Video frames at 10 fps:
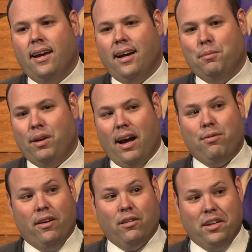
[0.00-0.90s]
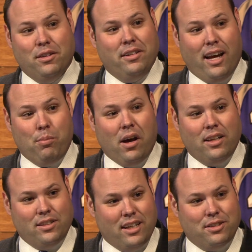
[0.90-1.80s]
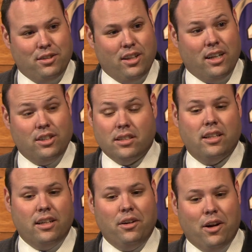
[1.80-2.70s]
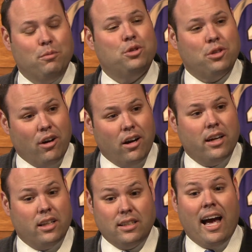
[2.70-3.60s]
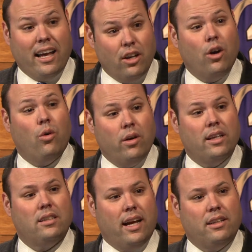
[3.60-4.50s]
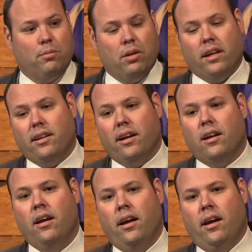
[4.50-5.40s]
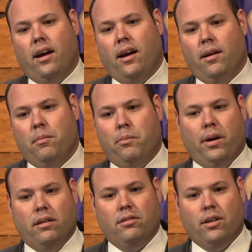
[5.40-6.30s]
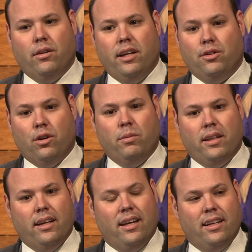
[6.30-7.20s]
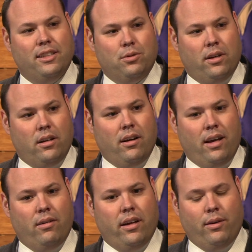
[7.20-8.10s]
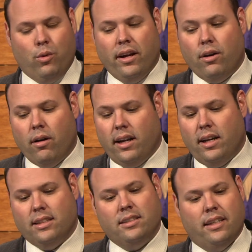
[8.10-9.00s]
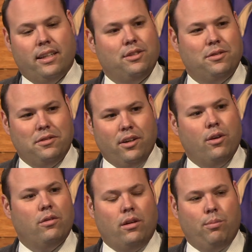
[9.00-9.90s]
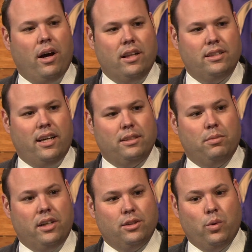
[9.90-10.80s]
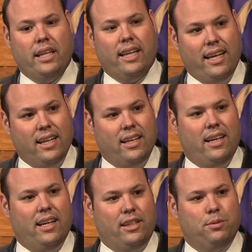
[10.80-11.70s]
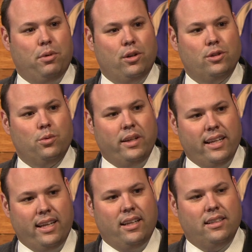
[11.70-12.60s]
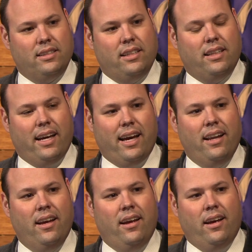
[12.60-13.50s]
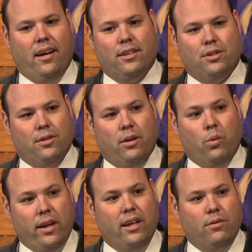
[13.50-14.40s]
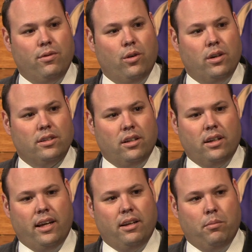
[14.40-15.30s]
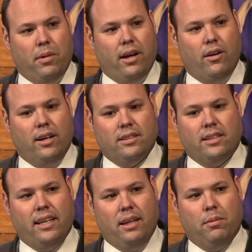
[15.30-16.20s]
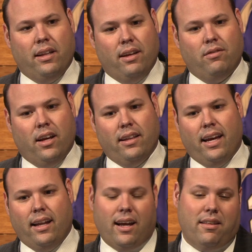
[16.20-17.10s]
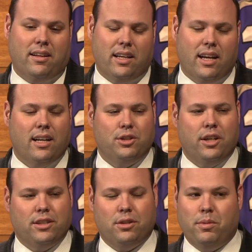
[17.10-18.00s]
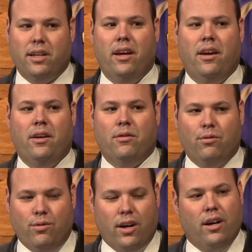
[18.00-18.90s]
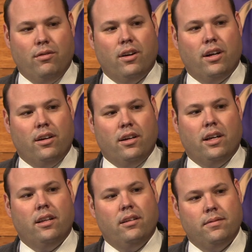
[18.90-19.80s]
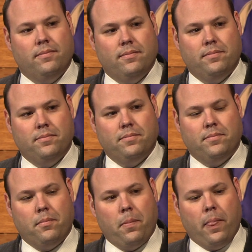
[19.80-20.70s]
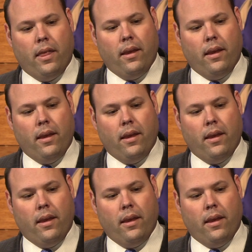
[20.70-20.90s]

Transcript: Uh, but I felt guilty. I apologized to Josh. I said, you know, I'm sorry because I know what it's like to play there. Um, but you know, he told me then, and he's reiterated it since. Don't apologize because we needed to get exposed. We needed to see that, uh, so that we can focus on getting better as a team. And they've done that, and I think they got a chance to be very, very good. All right, give me a,